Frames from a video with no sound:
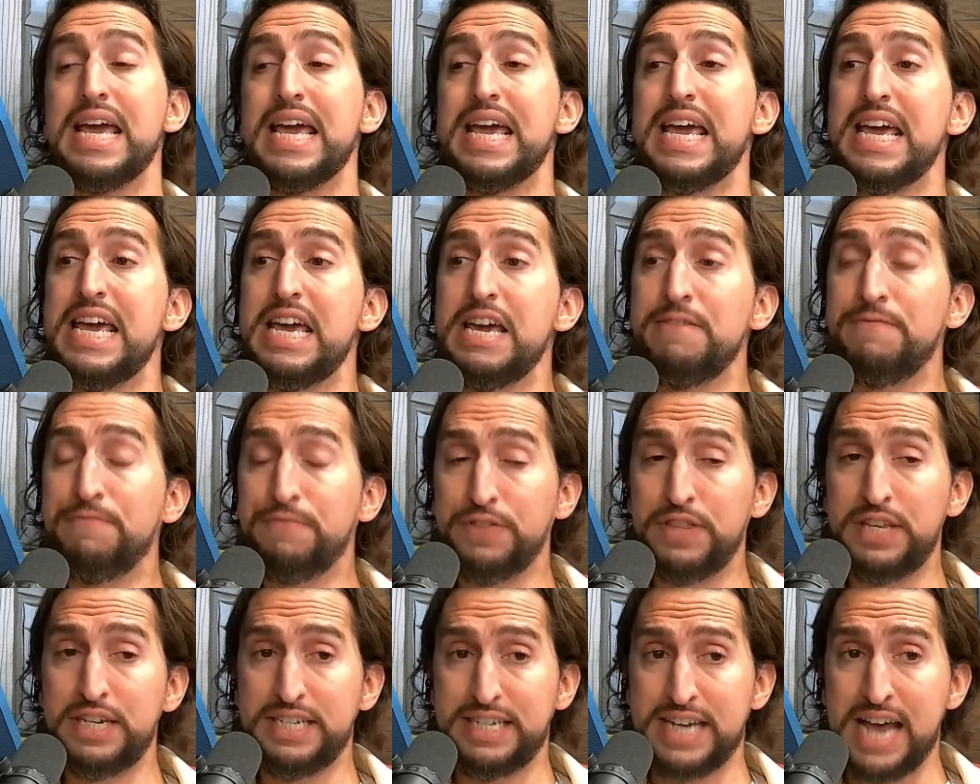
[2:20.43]
If
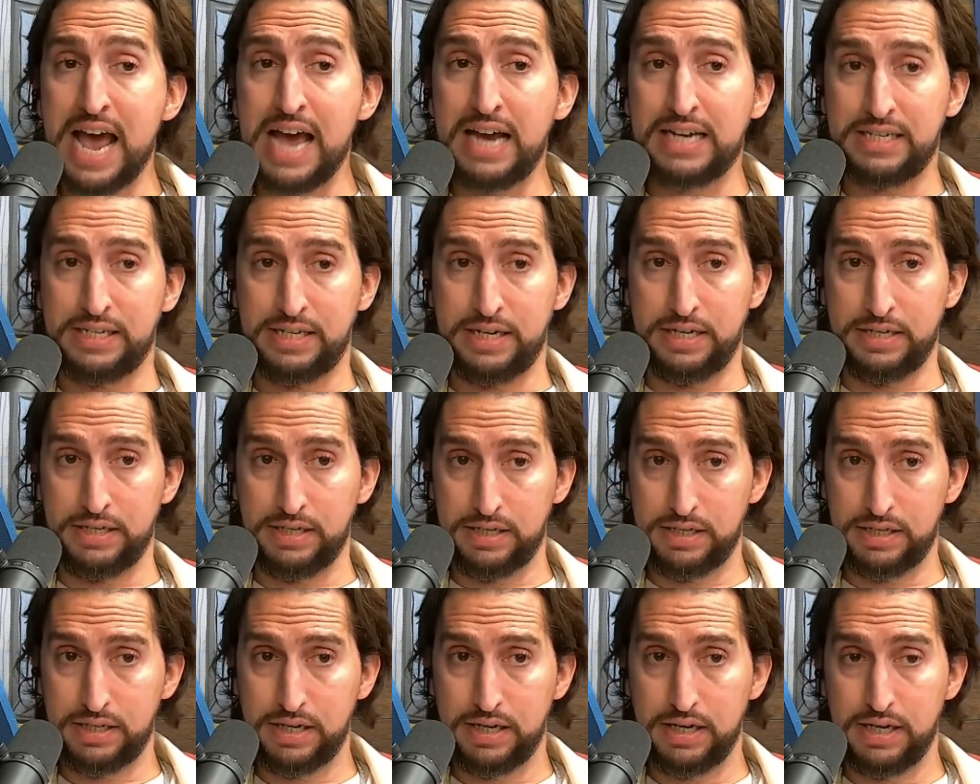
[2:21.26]
the
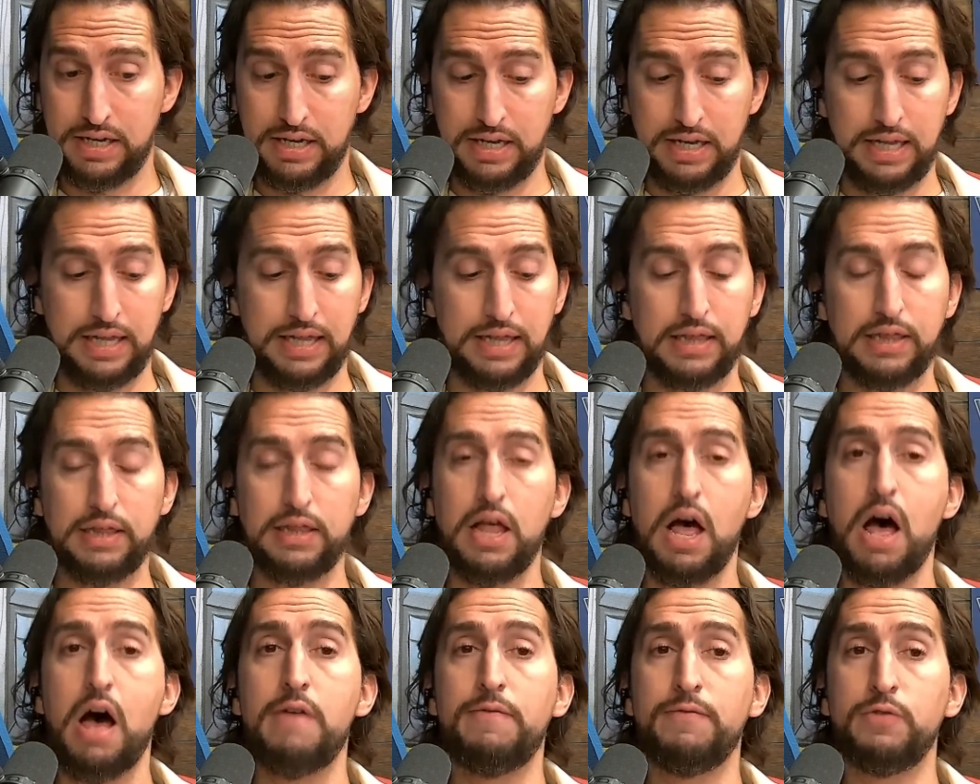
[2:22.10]
Texans
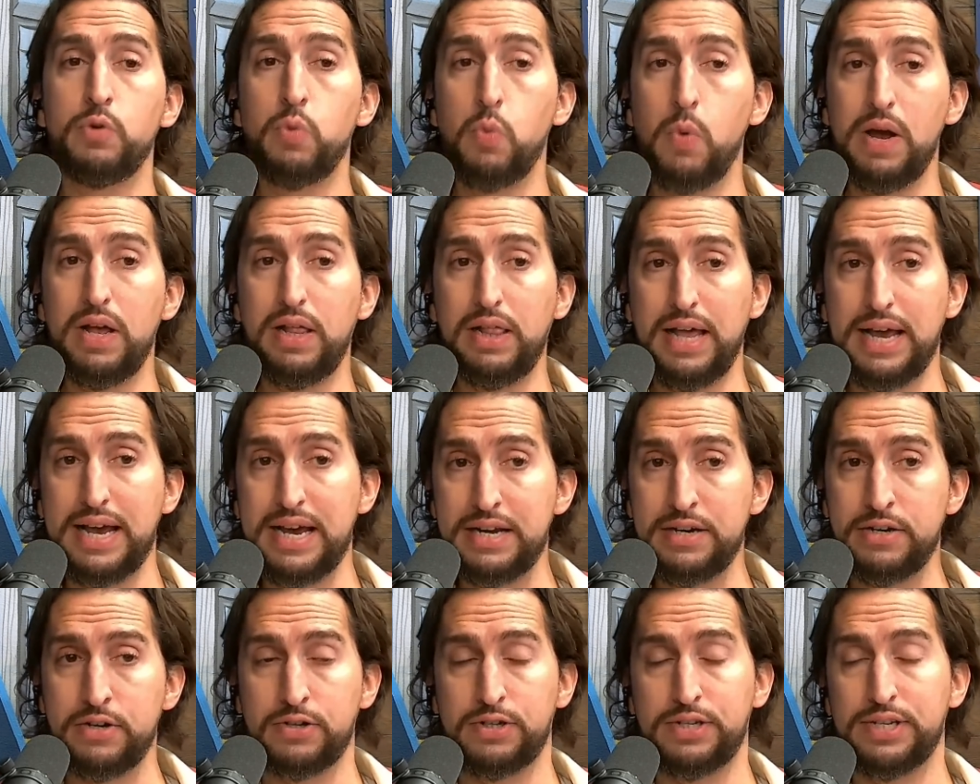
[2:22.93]
loved Will
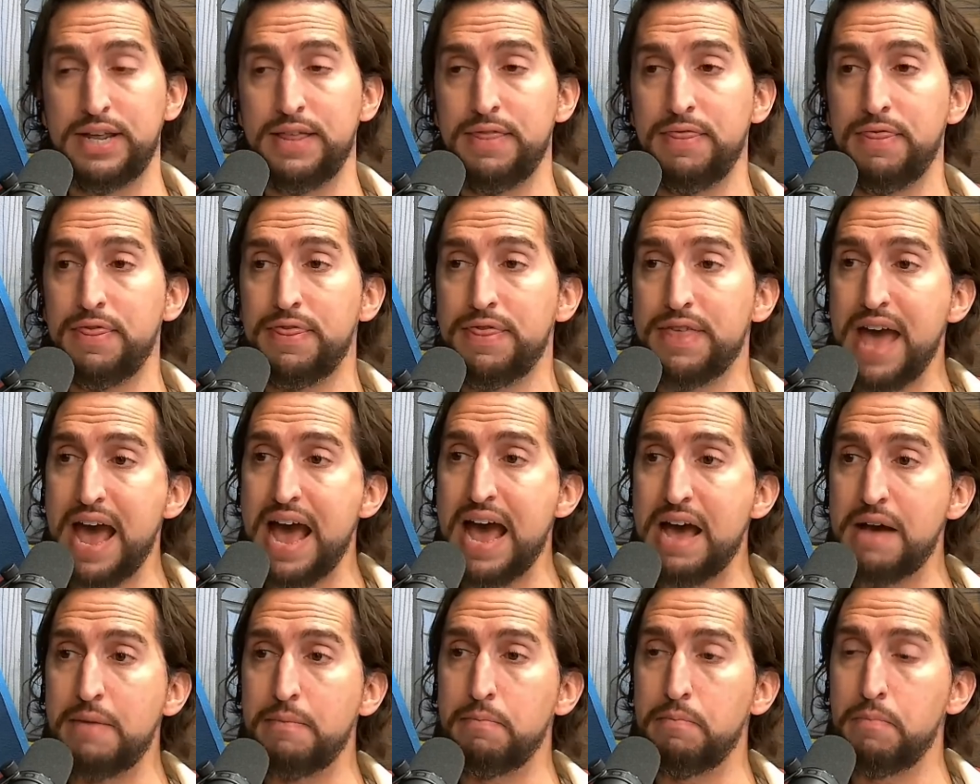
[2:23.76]
Anderson
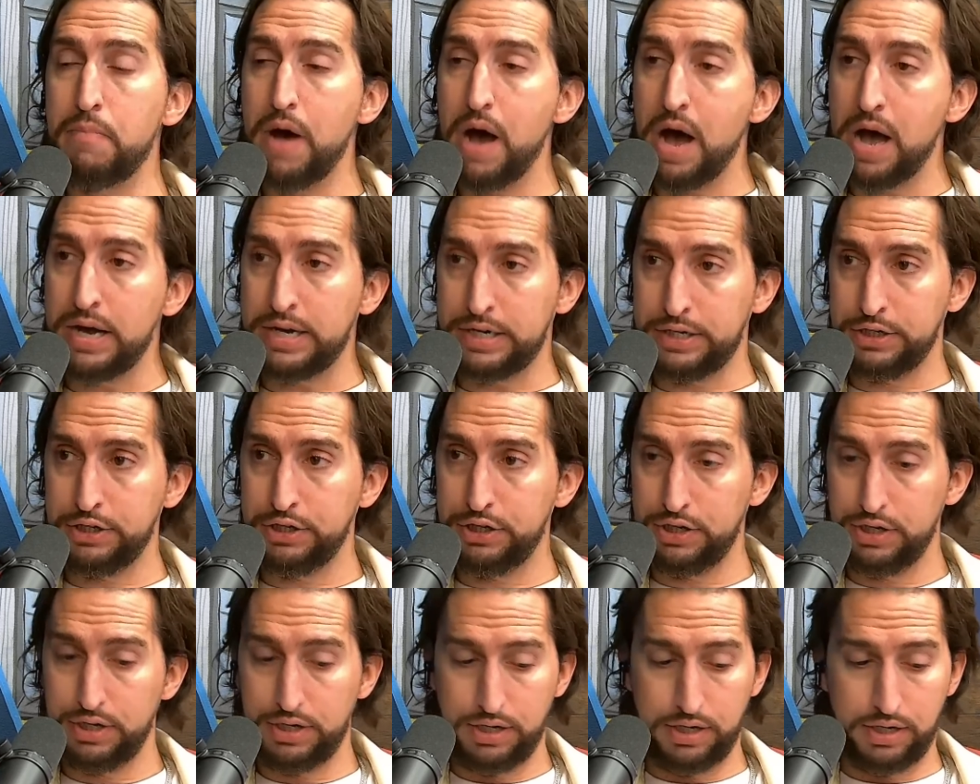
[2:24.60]
that much,